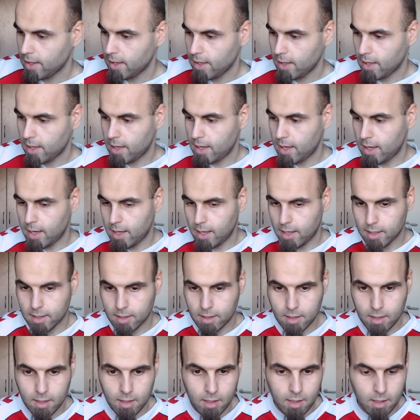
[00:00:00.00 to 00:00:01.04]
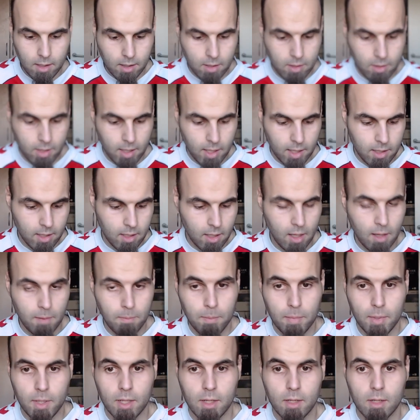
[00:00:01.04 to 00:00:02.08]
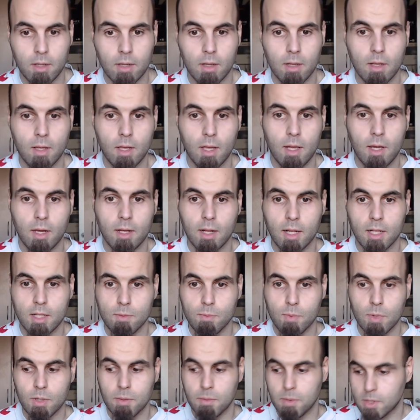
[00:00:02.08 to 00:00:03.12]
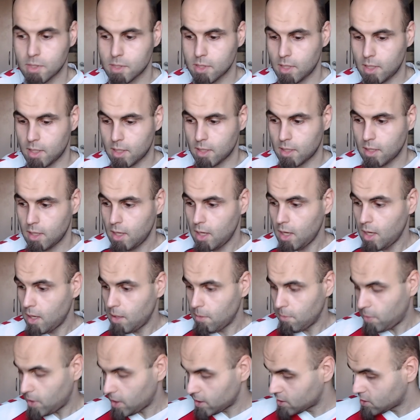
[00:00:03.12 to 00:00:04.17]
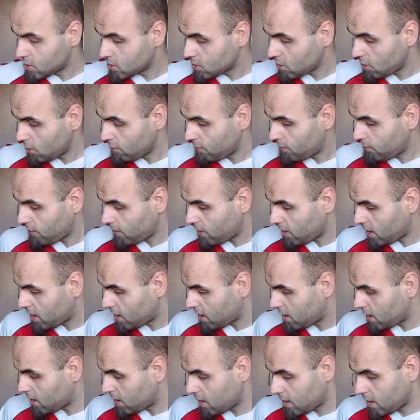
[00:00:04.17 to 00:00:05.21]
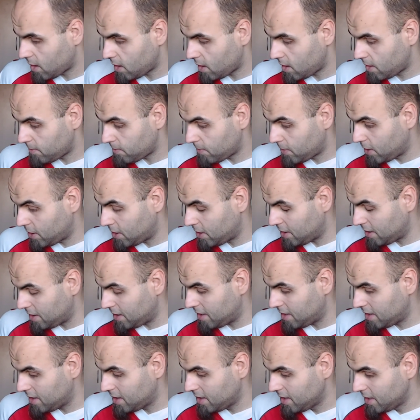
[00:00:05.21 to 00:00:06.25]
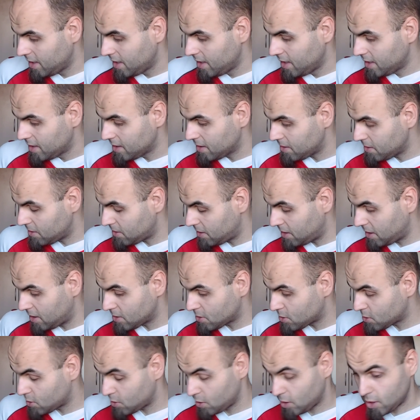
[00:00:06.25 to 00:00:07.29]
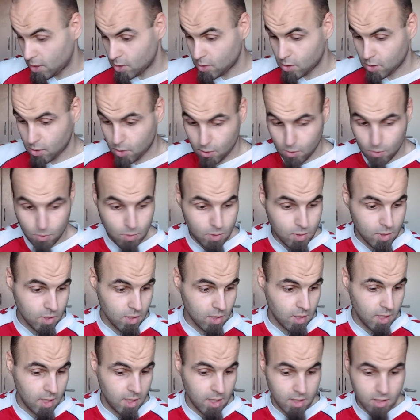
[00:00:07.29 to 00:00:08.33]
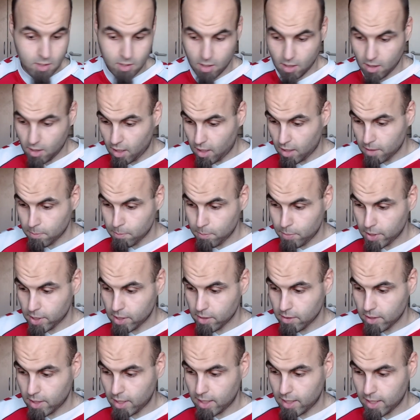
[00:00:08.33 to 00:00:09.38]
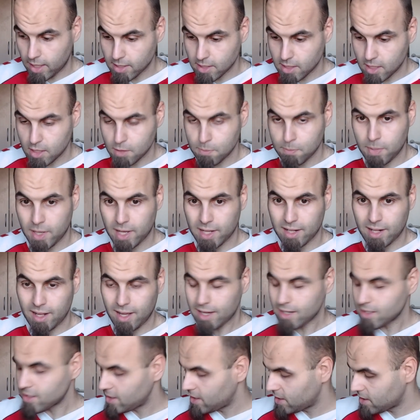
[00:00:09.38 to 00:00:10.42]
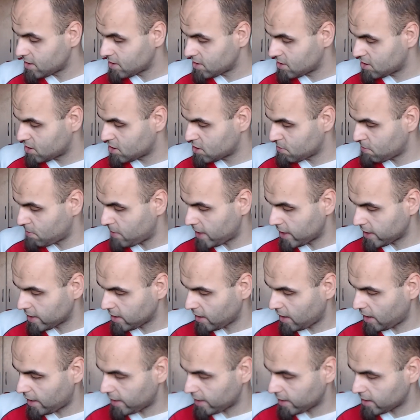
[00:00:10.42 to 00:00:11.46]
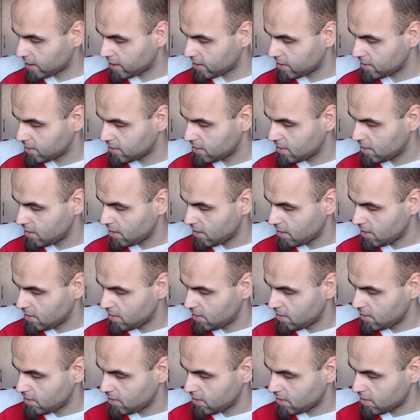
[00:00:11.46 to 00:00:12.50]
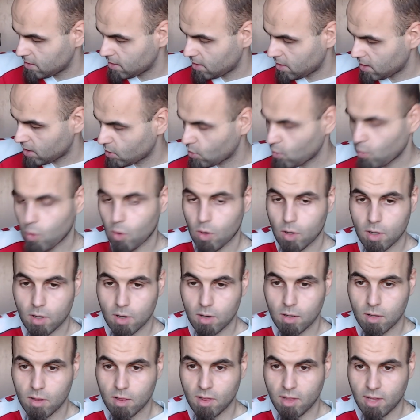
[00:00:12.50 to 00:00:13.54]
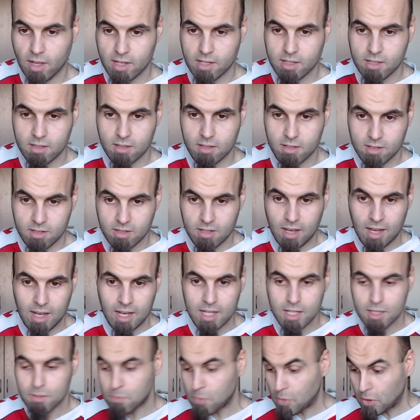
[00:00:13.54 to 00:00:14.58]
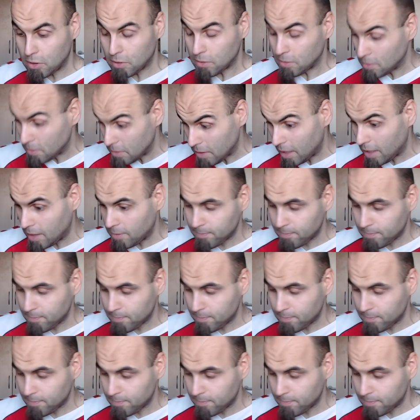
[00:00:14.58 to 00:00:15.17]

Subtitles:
and connect it up. And yeah, that's pretty much it. But so far. It's huge. It's a lot bigger than I actually expect. I actually expect like a quarter less the size, but yeah.